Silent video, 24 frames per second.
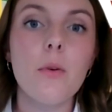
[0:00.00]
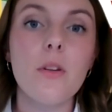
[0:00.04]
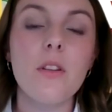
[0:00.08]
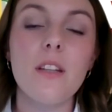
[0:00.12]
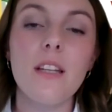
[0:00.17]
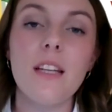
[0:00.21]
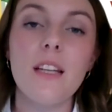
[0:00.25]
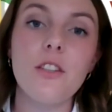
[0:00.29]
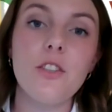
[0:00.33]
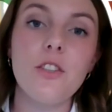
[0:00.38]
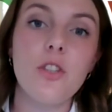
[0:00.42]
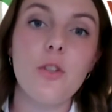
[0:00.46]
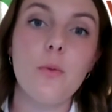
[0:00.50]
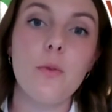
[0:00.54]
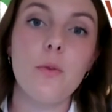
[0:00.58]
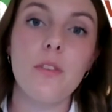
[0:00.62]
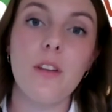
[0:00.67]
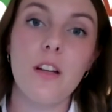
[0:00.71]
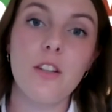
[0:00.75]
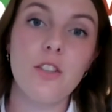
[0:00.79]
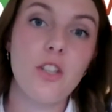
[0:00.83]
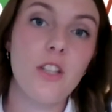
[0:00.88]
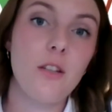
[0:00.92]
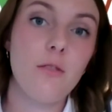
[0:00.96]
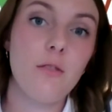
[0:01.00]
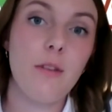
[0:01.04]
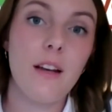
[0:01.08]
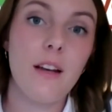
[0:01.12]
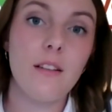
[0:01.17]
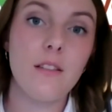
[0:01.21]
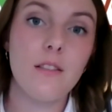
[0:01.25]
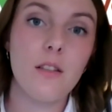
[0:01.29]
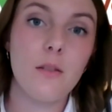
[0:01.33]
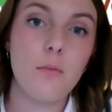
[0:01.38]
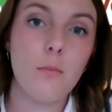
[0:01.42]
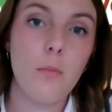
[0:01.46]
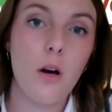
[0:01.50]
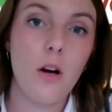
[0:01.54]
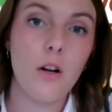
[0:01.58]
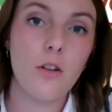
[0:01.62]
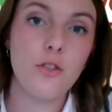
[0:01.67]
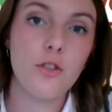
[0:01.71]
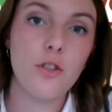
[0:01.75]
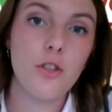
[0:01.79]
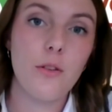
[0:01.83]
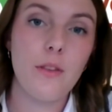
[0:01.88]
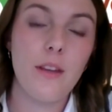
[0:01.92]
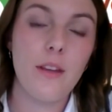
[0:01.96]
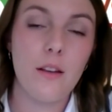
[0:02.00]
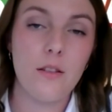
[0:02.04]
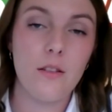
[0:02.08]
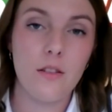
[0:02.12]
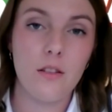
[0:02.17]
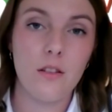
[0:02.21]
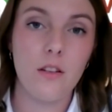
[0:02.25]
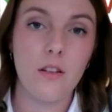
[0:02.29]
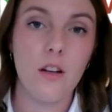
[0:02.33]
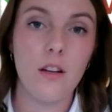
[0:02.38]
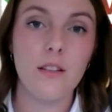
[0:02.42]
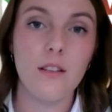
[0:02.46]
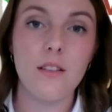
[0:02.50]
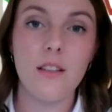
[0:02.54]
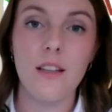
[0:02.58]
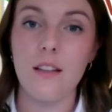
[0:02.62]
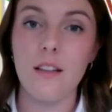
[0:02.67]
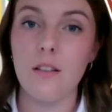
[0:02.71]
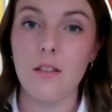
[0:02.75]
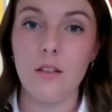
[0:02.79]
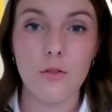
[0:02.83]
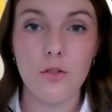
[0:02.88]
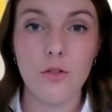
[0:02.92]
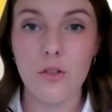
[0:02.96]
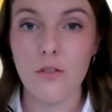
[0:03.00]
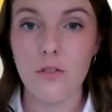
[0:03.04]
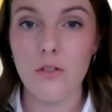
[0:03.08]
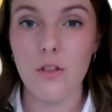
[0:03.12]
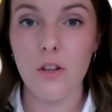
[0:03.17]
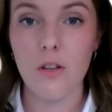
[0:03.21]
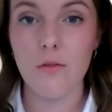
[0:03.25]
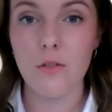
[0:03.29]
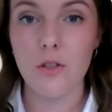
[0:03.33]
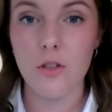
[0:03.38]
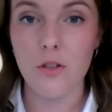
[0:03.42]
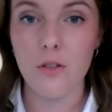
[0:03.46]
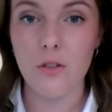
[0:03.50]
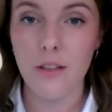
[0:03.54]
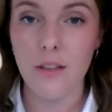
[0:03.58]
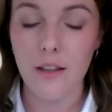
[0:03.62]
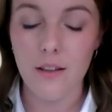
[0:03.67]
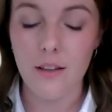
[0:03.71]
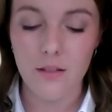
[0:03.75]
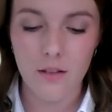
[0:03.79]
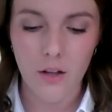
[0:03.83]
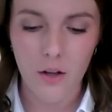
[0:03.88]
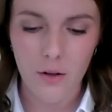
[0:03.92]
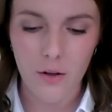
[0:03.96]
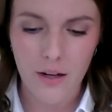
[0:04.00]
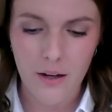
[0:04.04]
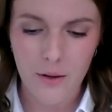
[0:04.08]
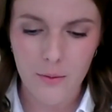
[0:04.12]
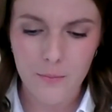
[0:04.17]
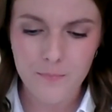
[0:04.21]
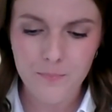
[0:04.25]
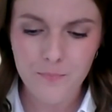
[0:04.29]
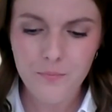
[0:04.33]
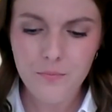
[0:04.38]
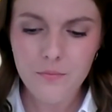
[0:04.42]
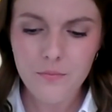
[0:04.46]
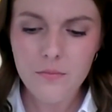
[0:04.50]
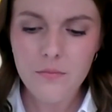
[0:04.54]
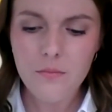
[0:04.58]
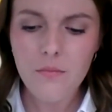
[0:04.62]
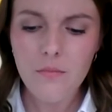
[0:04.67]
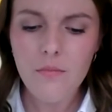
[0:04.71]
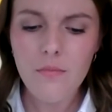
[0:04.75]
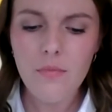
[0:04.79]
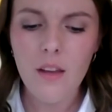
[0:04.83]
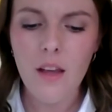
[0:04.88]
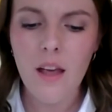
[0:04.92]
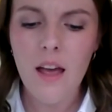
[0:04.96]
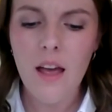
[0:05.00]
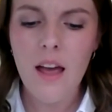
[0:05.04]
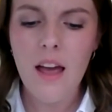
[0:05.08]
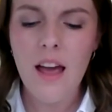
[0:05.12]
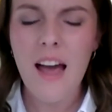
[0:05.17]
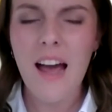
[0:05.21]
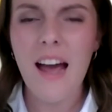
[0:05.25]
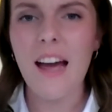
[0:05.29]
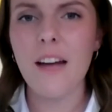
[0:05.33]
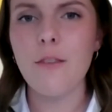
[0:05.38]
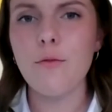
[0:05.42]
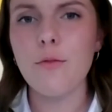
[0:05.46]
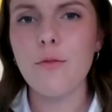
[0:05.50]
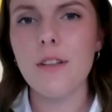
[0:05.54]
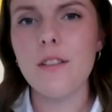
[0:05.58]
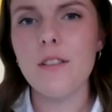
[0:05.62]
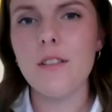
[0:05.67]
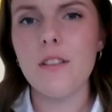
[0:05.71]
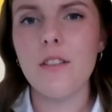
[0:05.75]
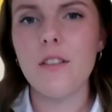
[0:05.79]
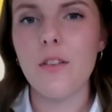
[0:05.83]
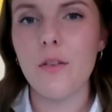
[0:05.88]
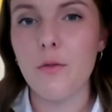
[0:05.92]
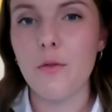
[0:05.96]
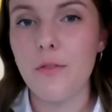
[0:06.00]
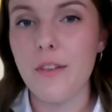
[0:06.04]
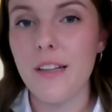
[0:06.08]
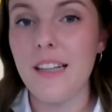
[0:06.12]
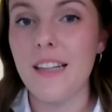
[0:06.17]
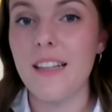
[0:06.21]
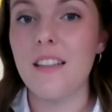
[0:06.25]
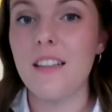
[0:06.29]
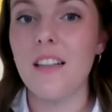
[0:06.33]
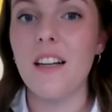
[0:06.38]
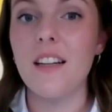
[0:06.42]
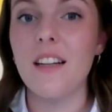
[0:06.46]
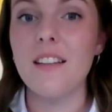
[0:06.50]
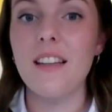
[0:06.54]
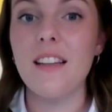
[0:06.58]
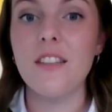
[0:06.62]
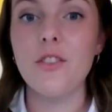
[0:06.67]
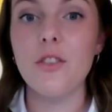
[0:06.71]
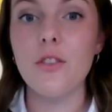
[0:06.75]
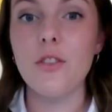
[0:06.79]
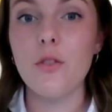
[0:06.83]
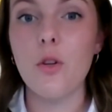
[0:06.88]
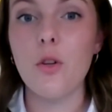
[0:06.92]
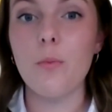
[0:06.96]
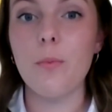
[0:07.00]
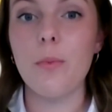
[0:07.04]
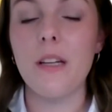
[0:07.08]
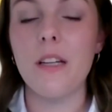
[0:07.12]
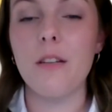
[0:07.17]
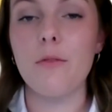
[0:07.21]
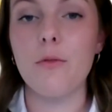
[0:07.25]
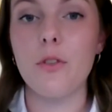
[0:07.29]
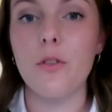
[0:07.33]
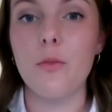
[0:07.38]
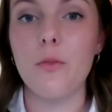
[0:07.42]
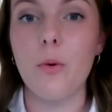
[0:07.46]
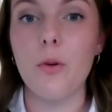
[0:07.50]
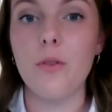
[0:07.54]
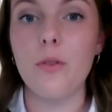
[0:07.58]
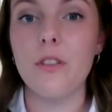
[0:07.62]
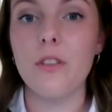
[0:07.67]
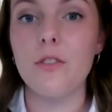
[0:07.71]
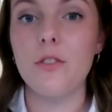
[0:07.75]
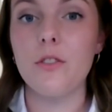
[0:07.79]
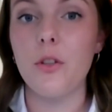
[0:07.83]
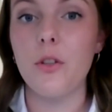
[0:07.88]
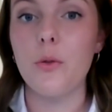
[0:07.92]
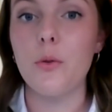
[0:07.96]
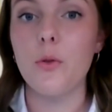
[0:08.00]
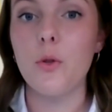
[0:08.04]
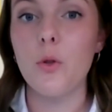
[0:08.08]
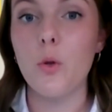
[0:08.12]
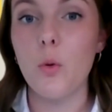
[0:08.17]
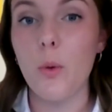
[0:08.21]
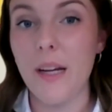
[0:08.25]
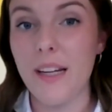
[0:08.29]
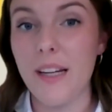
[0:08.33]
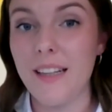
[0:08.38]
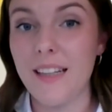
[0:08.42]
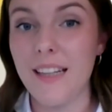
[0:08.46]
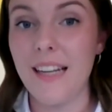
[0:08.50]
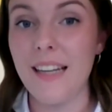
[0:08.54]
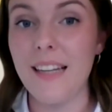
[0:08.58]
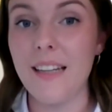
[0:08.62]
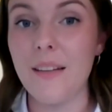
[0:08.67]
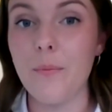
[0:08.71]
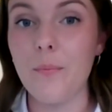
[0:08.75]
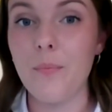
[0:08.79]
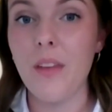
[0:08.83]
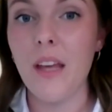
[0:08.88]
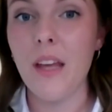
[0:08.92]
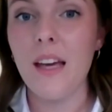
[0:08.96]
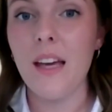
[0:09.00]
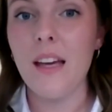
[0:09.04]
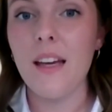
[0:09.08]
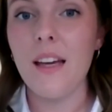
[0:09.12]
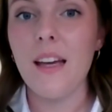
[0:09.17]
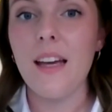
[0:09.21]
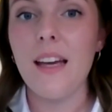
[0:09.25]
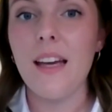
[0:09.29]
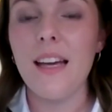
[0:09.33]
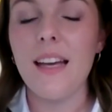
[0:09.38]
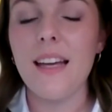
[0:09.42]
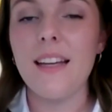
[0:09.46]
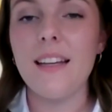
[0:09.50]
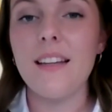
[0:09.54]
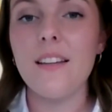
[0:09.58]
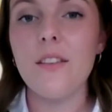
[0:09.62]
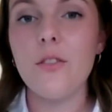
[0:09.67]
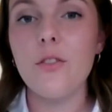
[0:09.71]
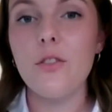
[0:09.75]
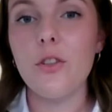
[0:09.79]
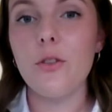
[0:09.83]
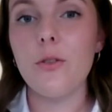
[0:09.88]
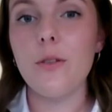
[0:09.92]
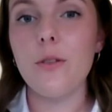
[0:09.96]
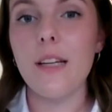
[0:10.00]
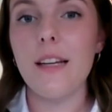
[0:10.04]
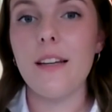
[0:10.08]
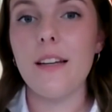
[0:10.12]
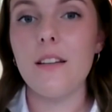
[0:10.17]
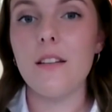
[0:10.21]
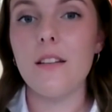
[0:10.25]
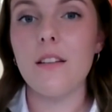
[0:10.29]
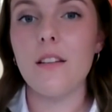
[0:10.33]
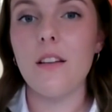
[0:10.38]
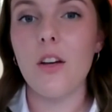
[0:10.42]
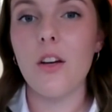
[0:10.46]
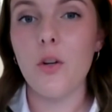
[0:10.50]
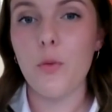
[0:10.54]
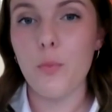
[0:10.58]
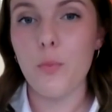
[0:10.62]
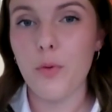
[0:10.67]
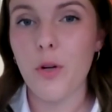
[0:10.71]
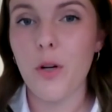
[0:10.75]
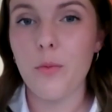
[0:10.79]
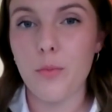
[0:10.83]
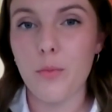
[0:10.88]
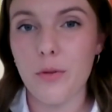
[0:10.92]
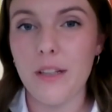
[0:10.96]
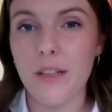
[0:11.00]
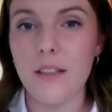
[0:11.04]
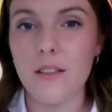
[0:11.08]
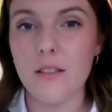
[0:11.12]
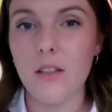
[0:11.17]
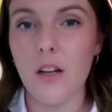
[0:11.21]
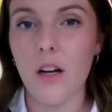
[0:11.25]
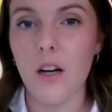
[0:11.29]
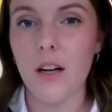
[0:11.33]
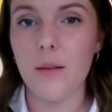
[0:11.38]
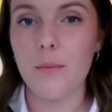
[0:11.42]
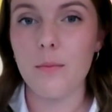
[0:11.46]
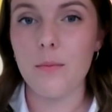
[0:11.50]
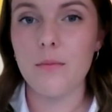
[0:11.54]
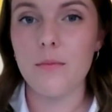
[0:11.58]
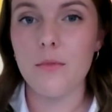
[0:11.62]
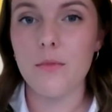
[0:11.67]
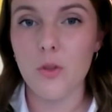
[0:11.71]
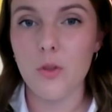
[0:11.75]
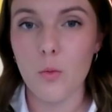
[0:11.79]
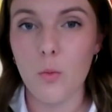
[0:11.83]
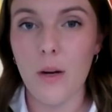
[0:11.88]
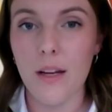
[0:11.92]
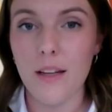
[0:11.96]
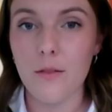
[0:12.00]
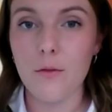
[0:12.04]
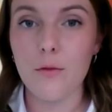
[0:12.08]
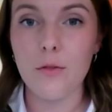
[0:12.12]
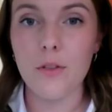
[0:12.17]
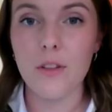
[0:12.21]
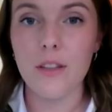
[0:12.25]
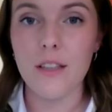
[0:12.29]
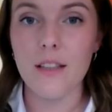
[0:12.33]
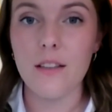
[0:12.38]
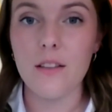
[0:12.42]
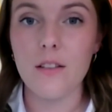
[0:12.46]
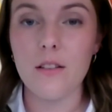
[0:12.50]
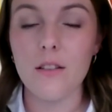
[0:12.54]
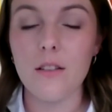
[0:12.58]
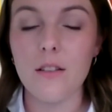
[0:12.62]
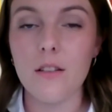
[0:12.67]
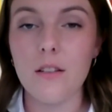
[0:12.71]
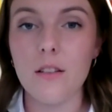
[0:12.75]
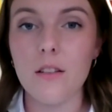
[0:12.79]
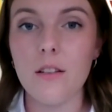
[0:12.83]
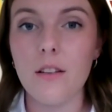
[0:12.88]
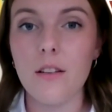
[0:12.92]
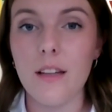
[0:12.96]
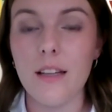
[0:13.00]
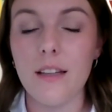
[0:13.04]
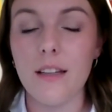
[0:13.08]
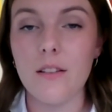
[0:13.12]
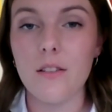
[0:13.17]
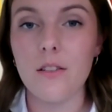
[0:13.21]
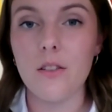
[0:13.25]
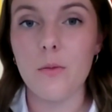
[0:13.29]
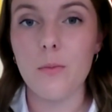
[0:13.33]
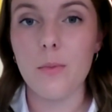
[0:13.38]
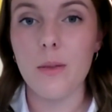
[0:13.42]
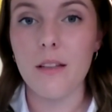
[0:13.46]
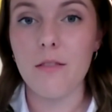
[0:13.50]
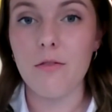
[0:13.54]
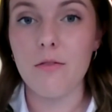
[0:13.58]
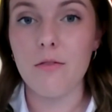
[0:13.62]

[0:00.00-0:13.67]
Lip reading: but the issue was actually raised in March 2019, so just over 2 years ago now. And residents are feeling like they're just not being responded to quickly. Is 2 years an appropriate time to wait for these things things to be.